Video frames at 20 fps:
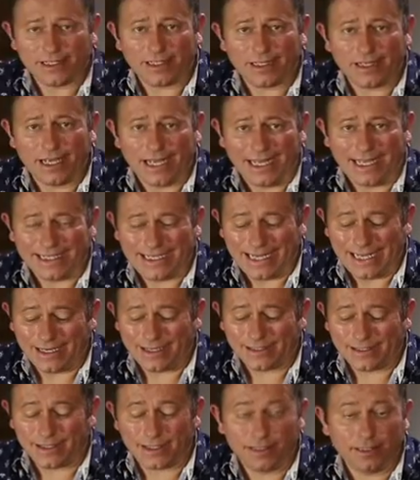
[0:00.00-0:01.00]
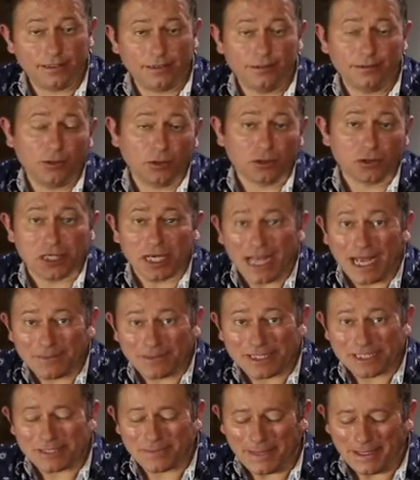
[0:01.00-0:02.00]
and editor, who also
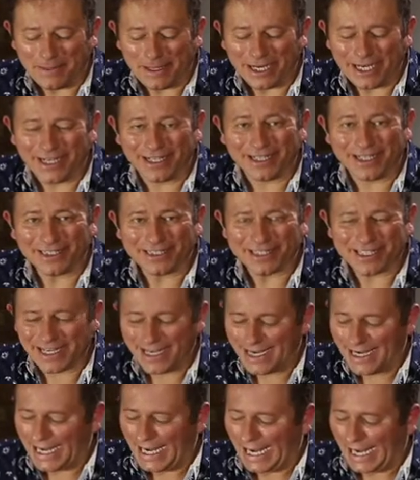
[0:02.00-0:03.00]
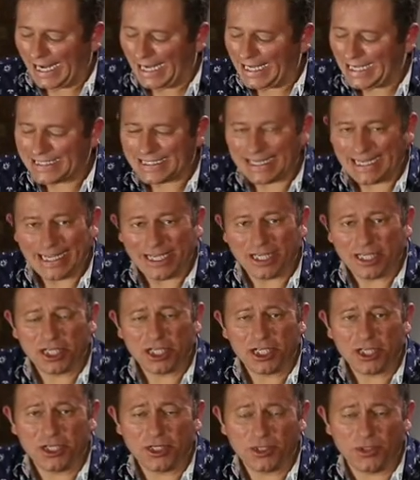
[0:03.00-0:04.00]
happens to be my aunt, is a
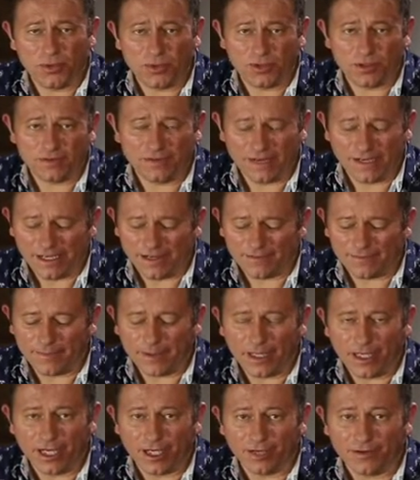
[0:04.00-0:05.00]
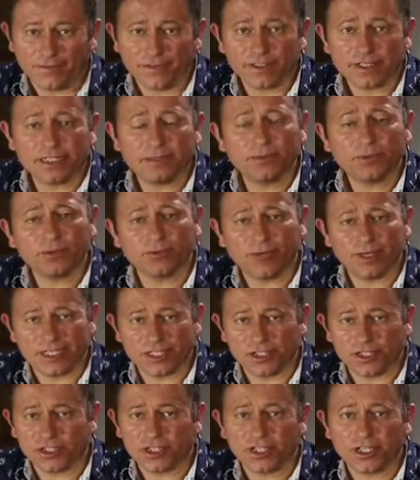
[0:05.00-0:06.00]
huge fan of Merlot for a simple
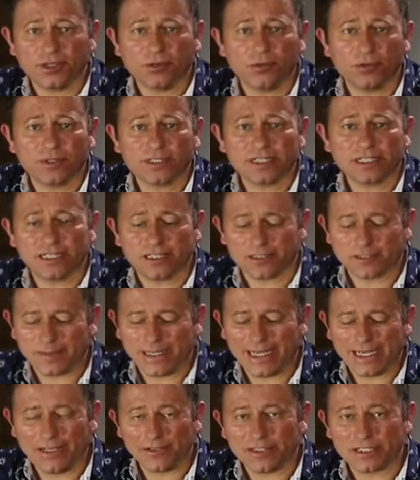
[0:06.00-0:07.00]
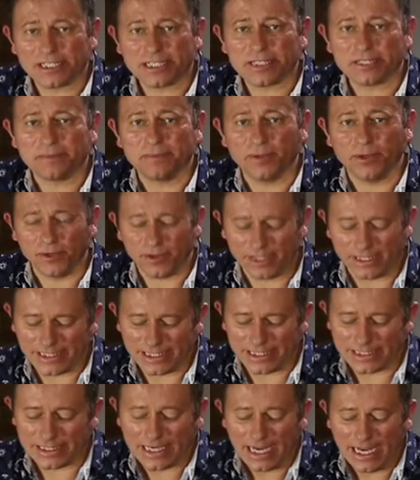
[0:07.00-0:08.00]
reason. She always tells me how smooth it
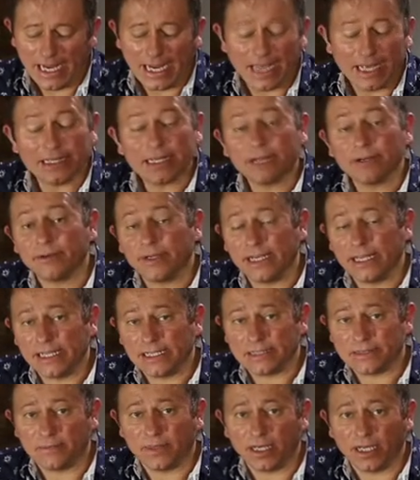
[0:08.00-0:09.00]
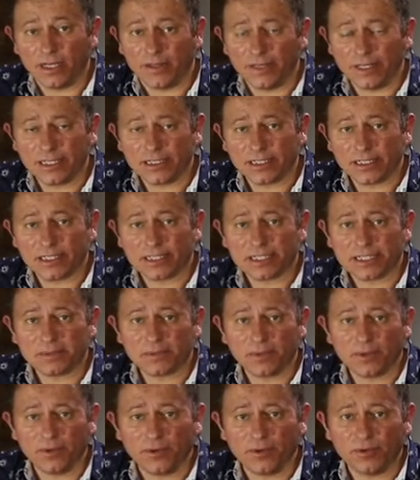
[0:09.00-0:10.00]
is, and that really is Merlot. It is a
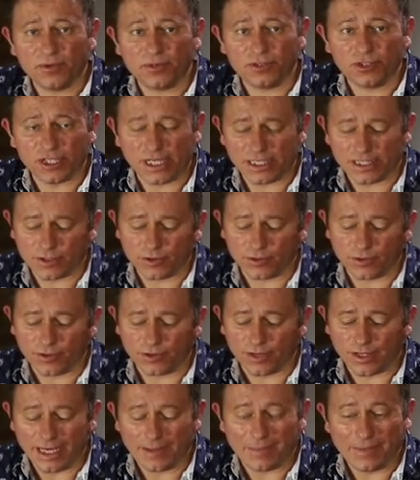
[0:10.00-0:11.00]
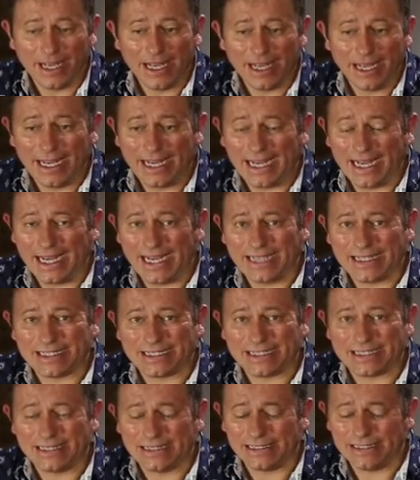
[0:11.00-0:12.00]
smooth, gentle grape.
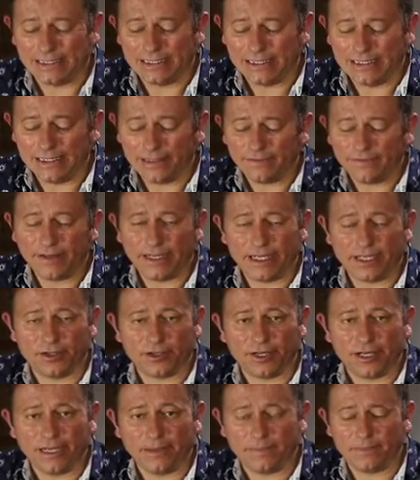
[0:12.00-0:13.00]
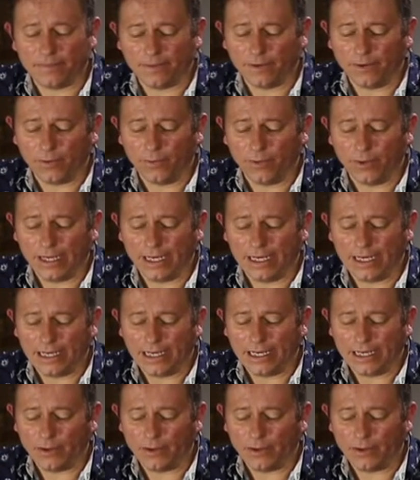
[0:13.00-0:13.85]
It's a lovely grape when